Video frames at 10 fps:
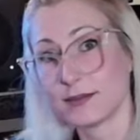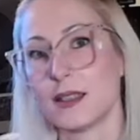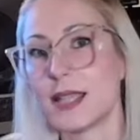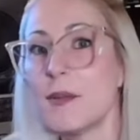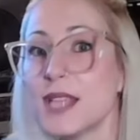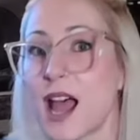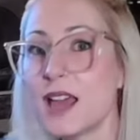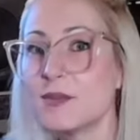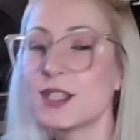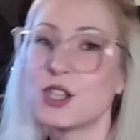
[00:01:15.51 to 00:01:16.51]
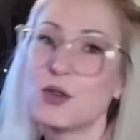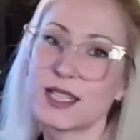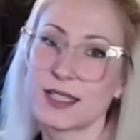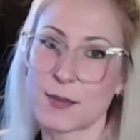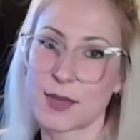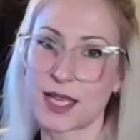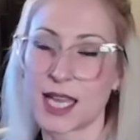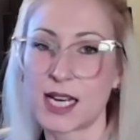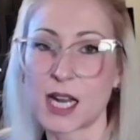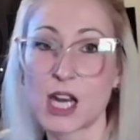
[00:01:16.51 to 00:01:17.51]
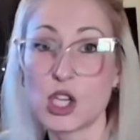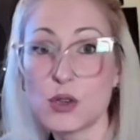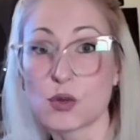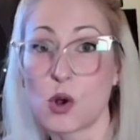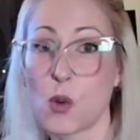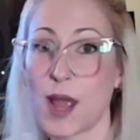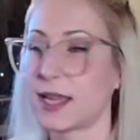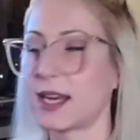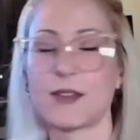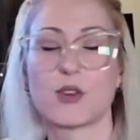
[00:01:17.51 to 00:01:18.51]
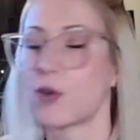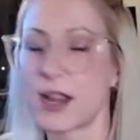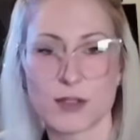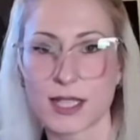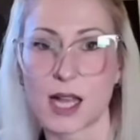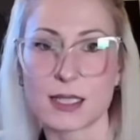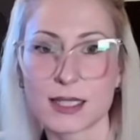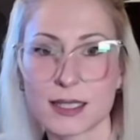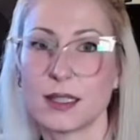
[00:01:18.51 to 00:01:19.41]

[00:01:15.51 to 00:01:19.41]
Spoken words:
Sometimes using something in an unusual way can have great results,